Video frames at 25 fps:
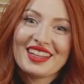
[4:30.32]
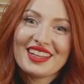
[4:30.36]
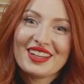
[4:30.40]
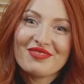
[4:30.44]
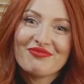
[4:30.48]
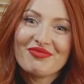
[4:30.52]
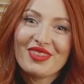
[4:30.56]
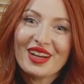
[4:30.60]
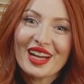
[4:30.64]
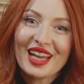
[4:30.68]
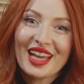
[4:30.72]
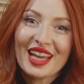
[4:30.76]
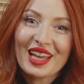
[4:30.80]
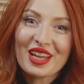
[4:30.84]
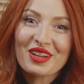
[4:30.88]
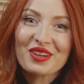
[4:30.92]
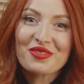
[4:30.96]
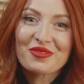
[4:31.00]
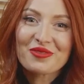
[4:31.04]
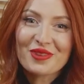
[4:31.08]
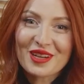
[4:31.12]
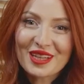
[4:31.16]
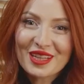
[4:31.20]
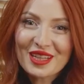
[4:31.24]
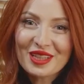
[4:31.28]
By
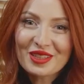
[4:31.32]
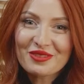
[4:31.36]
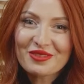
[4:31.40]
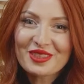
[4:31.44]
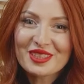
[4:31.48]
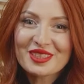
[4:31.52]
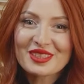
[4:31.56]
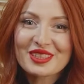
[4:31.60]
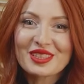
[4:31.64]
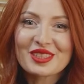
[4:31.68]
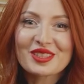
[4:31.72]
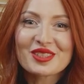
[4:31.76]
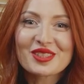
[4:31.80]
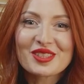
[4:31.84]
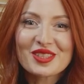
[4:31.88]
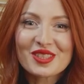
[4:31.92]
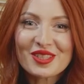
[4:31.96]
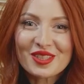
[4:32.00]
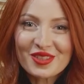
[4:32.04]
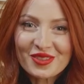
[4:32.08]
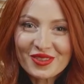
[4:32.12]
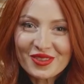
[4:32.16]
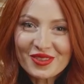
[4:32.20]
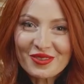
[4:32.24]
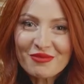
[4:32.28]
working with the
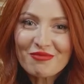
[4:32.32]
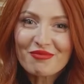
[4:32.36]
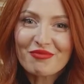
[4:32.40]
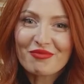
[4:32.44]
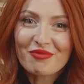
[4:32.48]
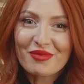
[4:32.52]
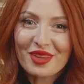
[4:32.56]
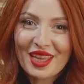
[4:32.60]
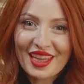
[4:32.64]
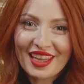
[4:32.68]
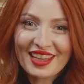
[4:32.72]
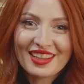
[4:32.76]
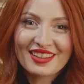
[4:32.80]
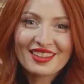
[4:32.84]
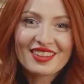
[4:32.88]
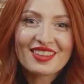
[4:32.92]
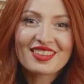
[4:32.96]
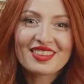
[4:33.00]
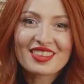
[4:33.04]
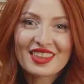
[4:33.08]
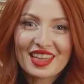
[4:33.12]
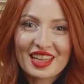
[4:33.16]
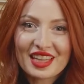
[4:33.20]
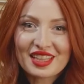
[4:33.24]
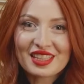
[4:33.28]
2 main
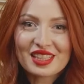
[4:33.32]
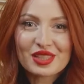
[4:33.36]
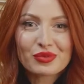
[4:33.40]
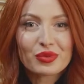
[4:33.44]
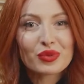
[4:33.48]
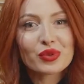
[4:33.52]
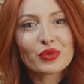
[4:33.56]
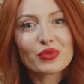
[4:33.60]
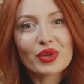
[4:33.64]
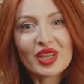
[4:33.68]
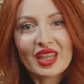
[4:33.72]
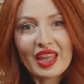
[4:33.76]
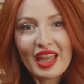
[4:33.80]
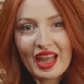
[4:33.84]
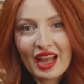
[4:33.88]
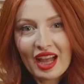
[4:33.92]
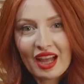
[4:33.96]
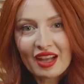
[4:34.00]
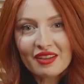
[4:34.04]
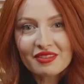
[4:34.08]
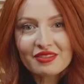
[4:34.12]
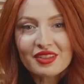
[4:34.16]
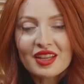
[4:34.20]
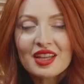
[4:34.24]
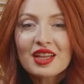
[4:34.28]
things what we
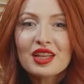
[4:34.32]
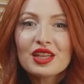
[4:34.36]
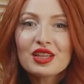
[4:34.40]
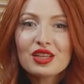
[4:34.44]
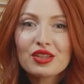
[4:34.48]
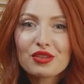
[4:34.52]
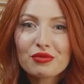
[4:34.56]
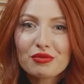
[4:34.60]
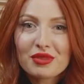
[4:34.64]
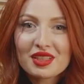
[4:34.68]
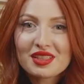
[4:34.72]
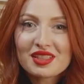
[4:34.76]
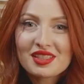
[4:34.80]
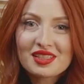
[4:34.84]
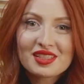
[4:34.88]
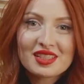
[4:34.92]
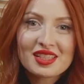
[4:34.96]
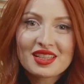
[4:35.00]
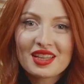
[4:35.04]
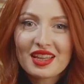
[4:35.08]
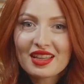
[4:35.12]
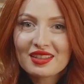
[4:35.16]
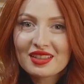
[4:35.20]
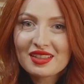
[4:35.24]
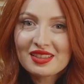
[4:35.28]
have,
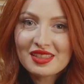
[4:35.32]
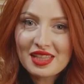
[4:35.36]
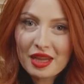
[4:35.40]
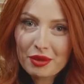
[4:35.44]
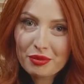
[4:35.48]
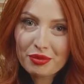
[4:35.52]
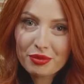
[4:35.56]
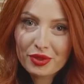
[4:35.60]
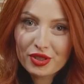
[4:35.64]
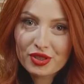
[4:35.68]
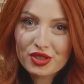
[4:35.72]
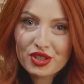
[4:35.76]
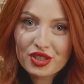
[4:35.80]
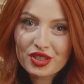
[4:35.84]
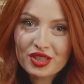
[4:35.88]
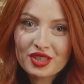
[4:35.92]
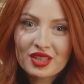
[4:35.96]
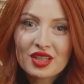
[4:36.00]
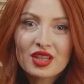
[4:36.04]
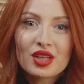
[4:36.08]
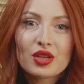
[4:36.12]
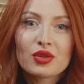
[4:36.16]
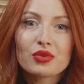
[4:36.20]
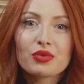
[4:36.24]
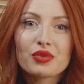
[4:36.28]
humidity and the temperature,
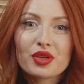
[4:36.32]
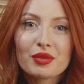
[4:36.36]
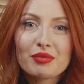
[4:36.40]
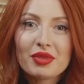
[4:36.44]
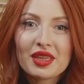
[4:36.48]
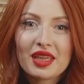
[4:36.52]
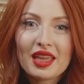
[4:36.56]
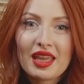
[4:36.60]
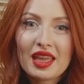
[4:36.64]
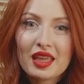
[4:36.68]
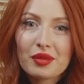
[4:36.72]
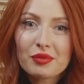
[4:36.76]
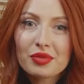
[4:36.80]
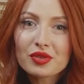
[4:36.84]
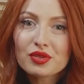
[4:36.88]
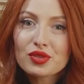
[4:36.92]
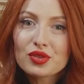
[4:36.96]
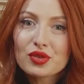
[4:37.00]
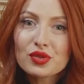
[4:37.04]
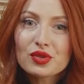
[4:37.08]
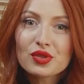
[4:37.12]
we be able to